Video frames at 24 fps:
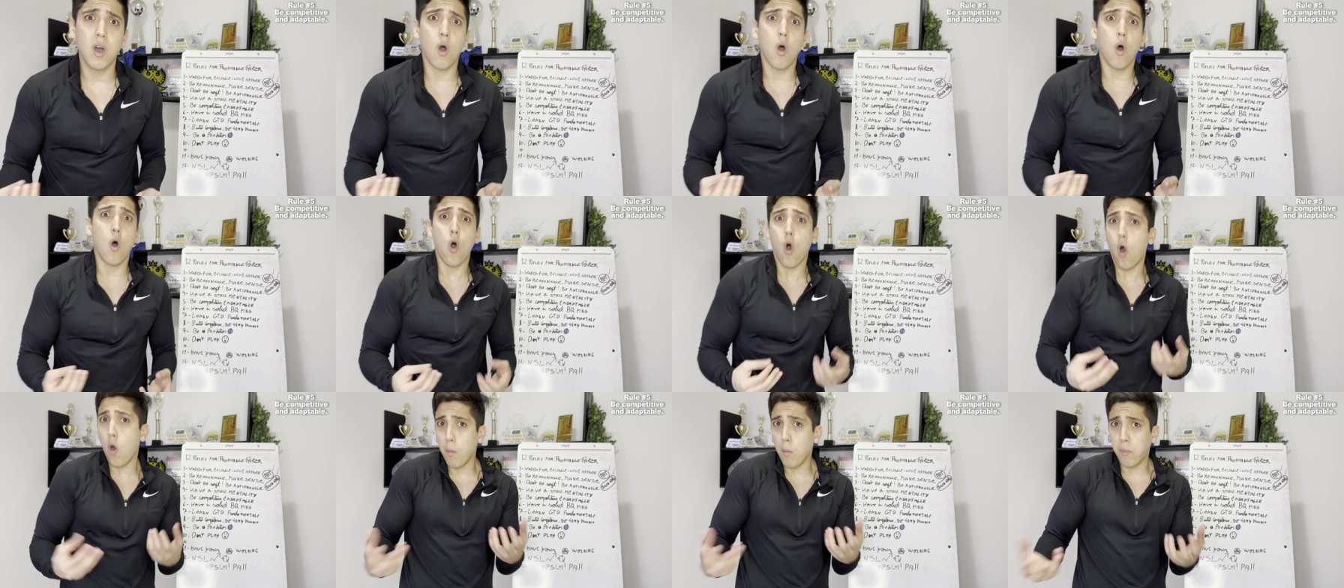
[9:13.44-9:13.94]

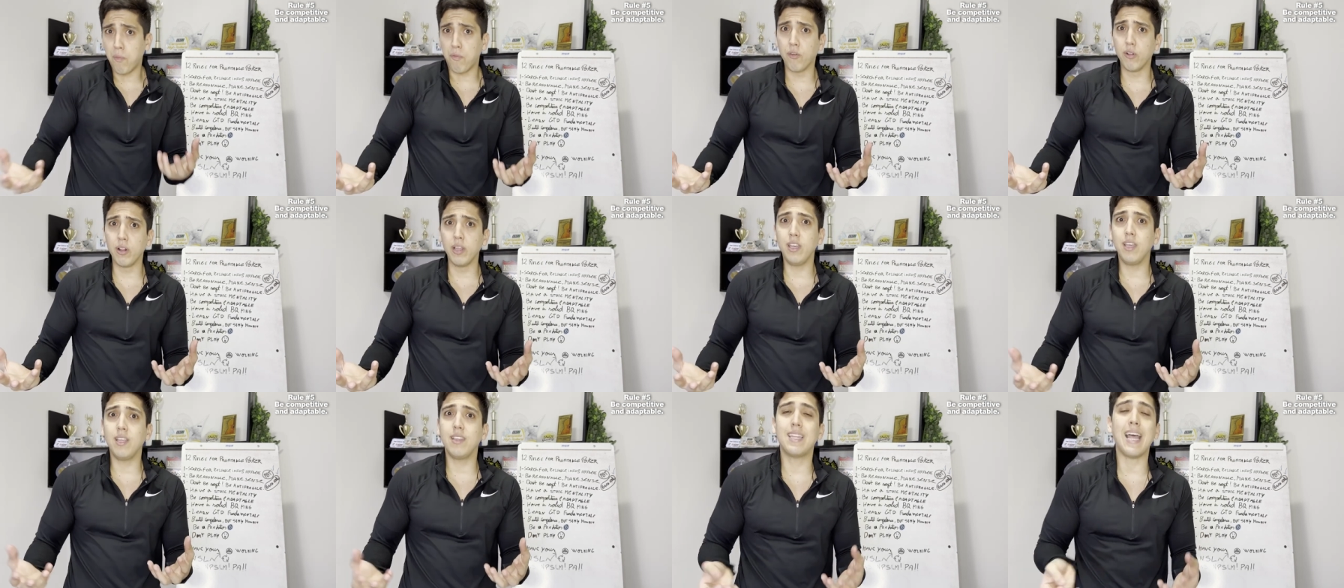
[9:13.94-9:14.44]

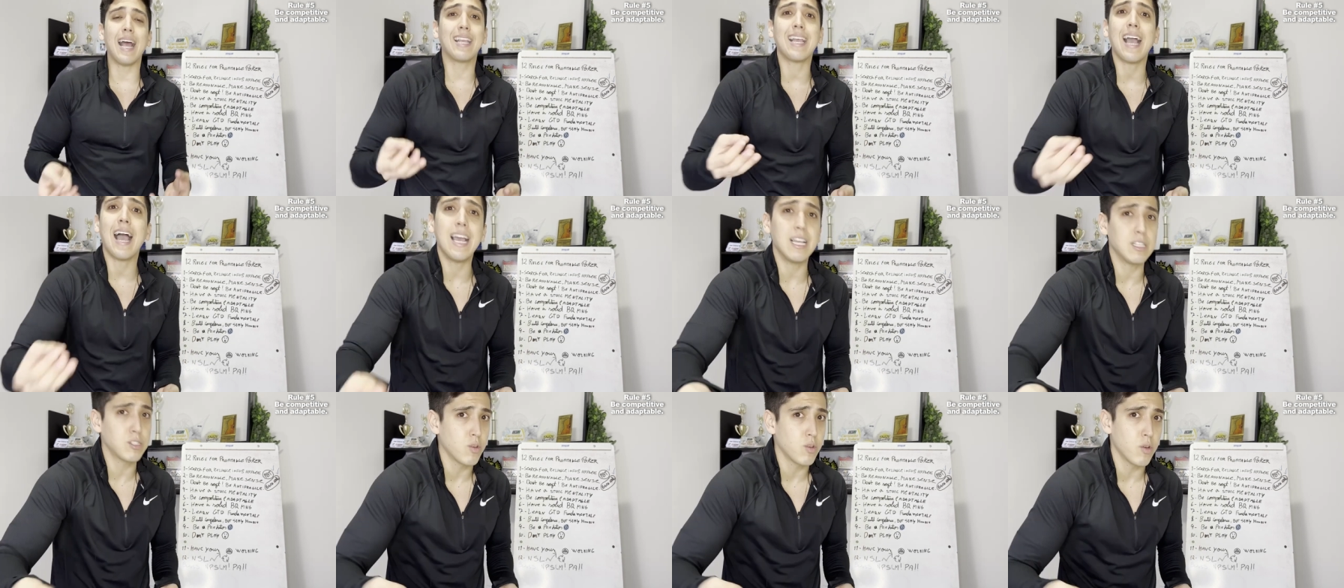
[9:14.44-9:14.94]
hopefully that
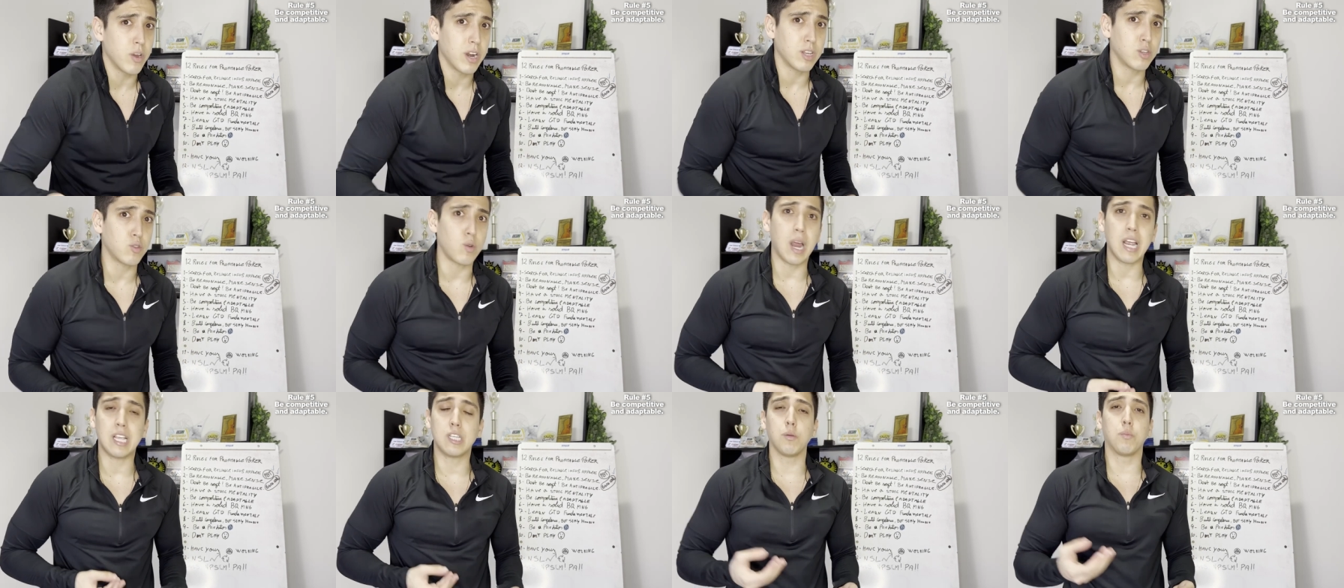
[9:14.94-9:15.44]
guy is gonna
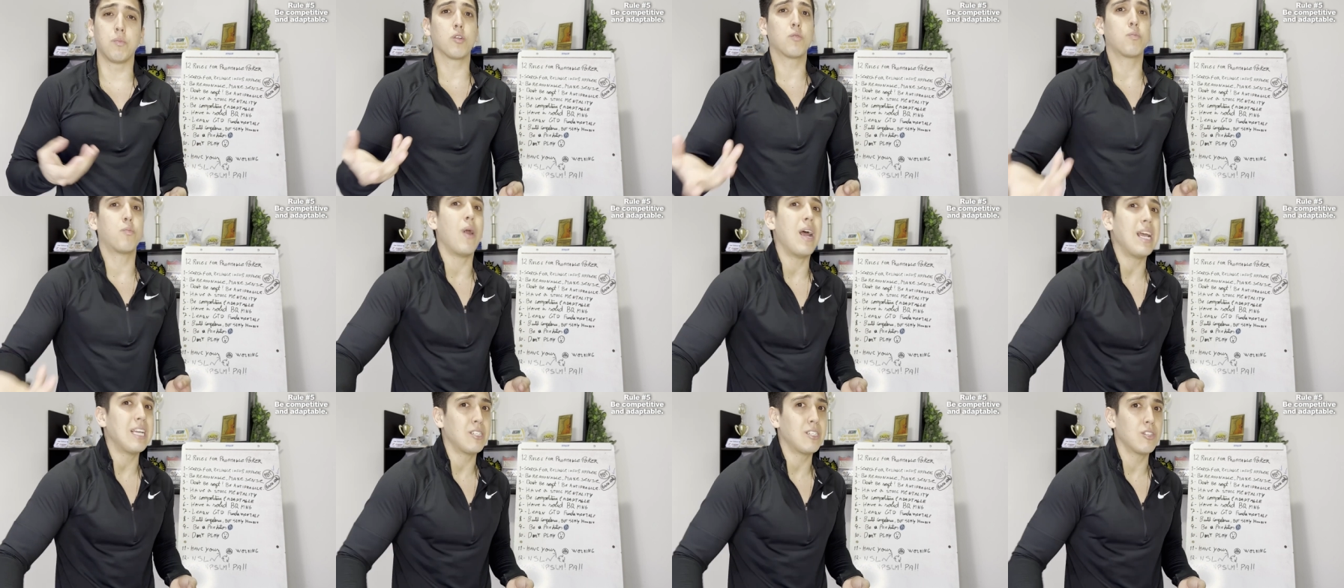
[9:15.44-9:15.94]
try to put
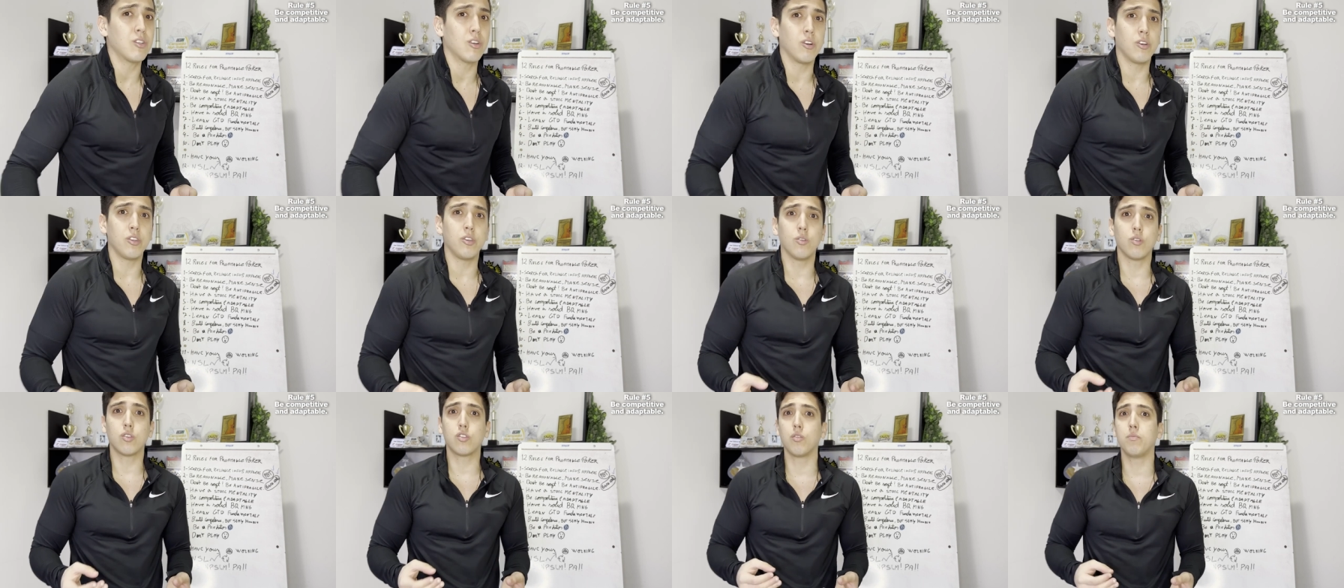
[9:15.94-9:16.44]
pressure on
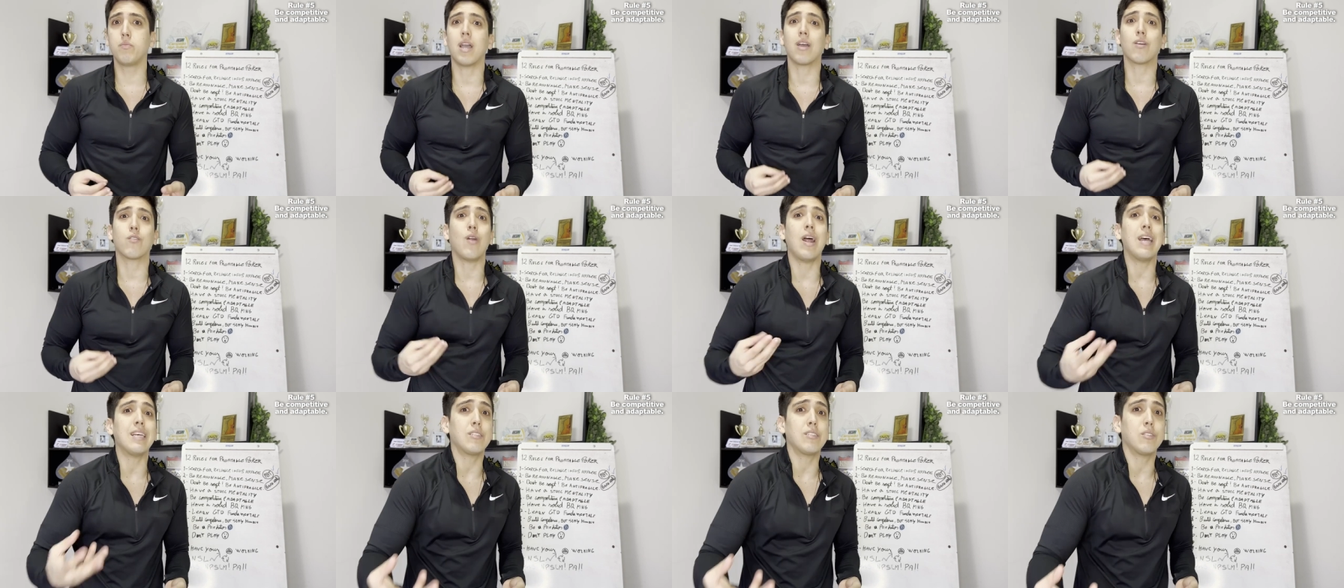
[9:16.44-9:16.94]
you to be
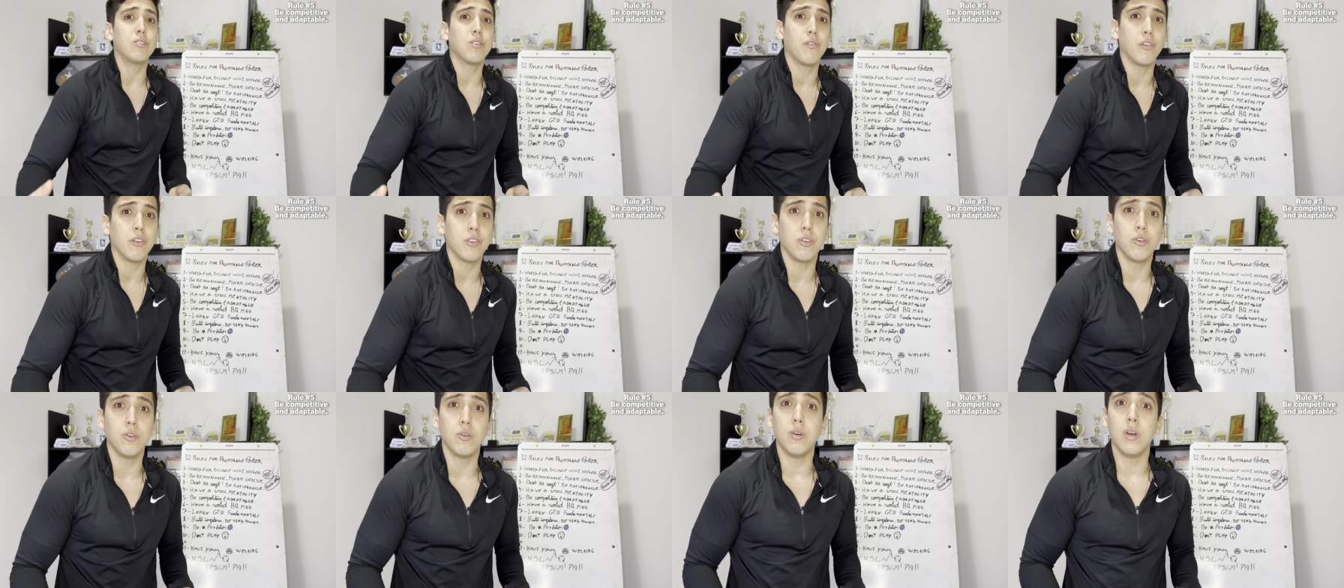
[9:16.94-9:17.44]
aggressive
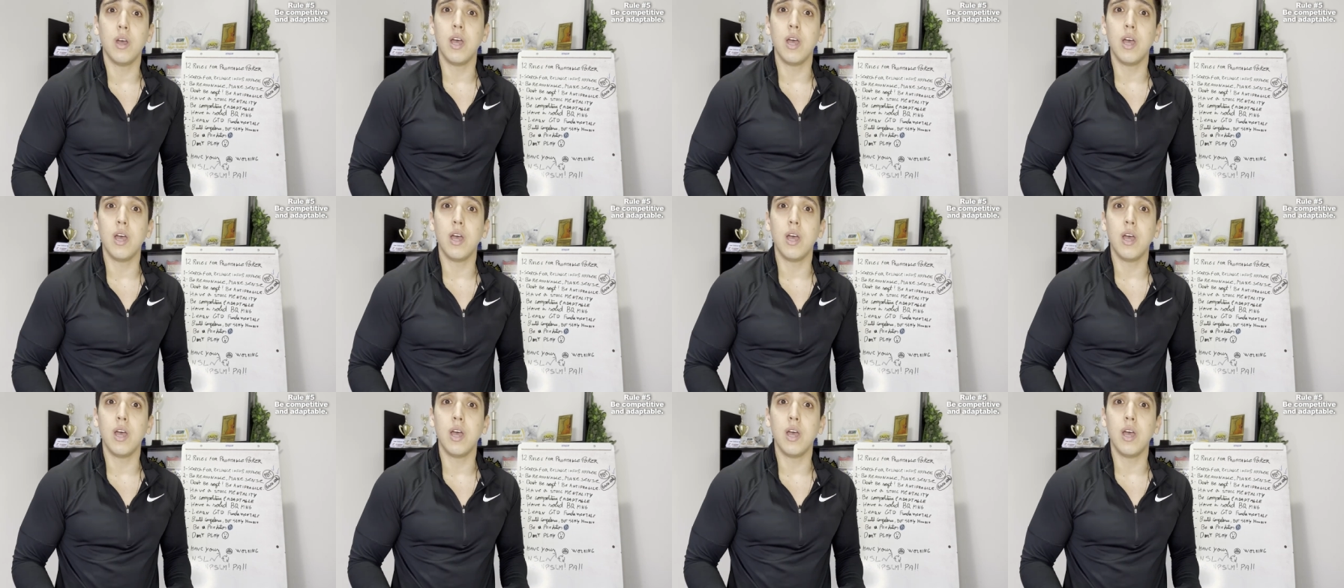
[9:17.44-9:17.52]
on you.